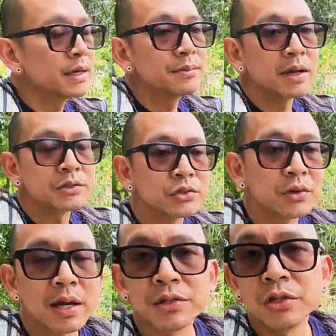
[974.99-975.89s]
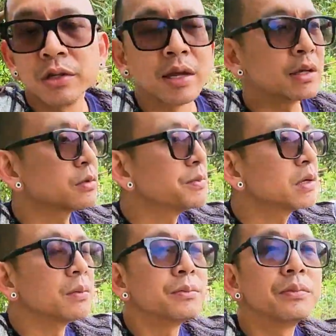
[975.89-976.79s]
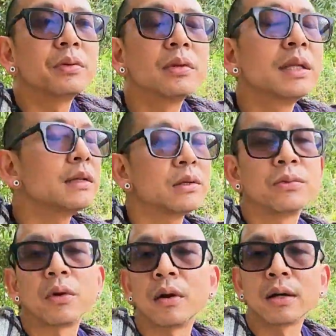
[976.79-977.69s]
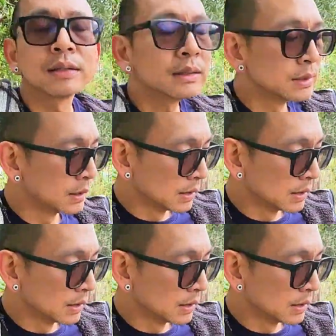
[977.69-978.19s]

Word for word: and my strategy and I could be completely wrong.